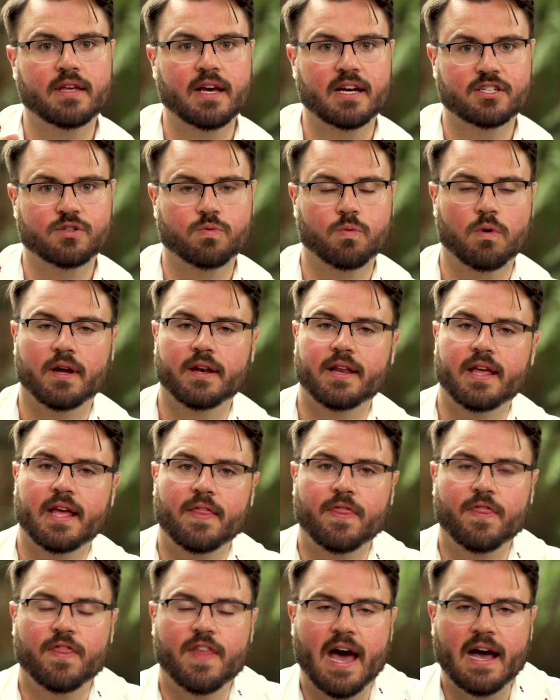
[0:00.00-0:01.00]
guess what?
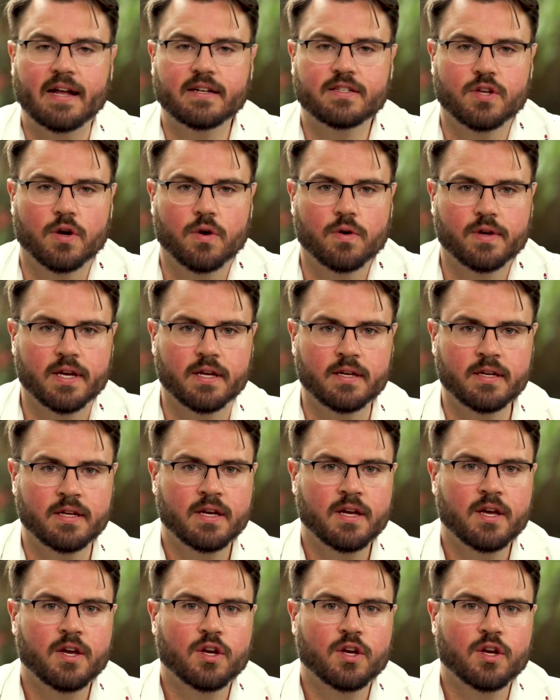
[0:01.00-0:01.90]
In that token,